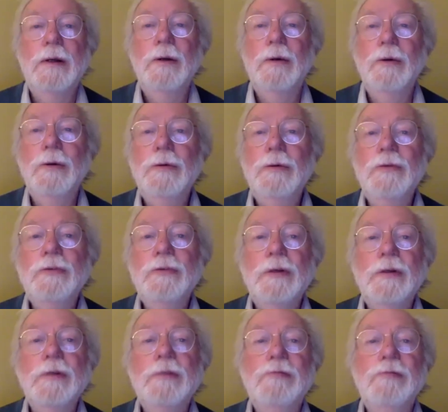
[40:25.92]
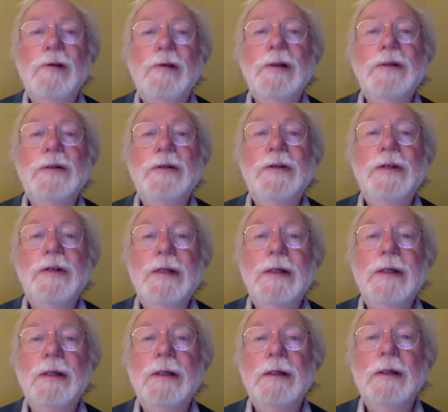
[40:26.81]
Who's going to
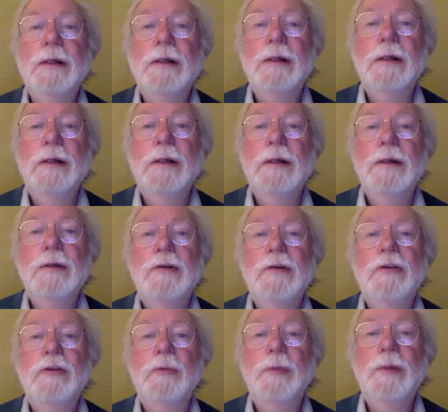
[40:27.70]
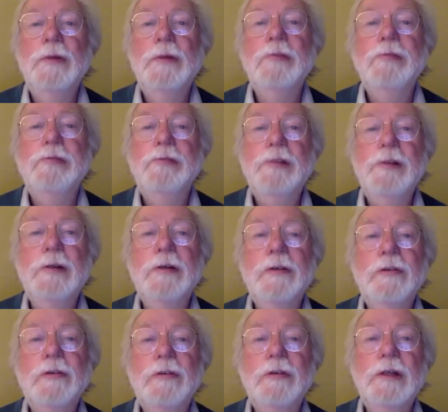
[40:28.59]
volunteer to be the
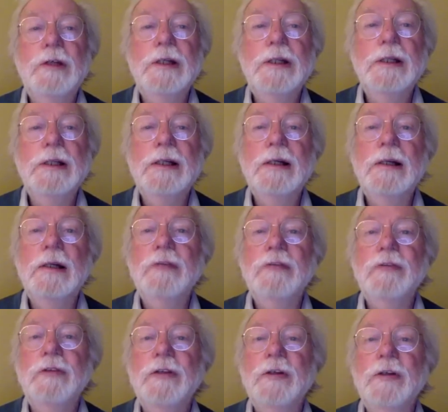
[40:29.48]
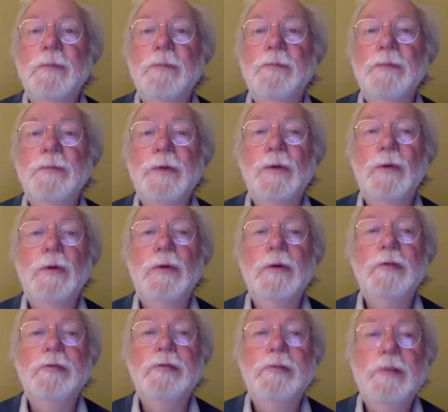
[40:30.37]
first in a cluster or
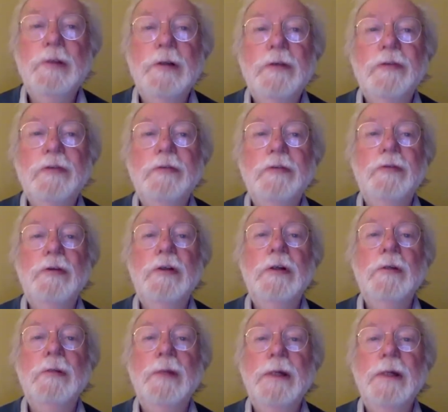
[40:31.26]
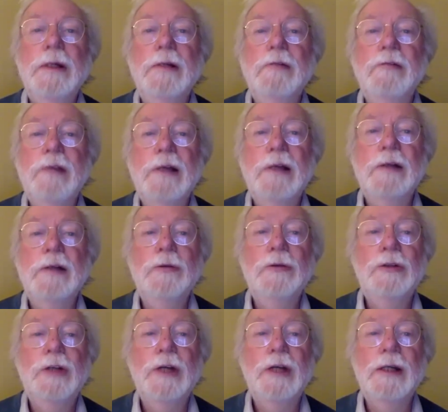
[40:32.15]
the first firm in a value
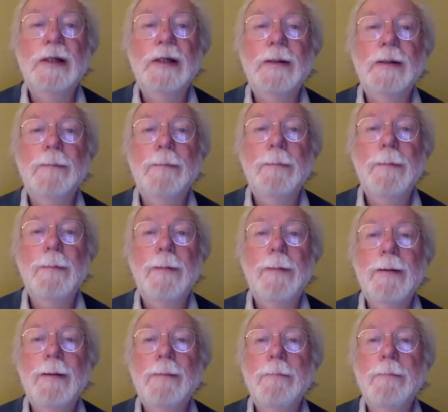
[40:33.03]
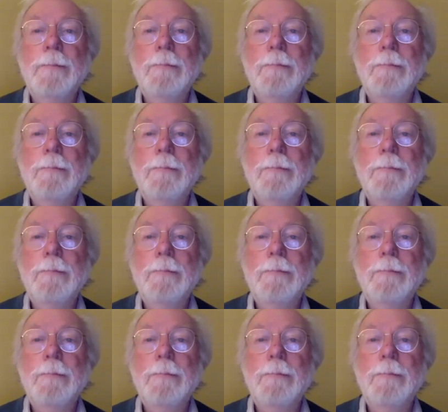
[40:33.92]
chain? Right?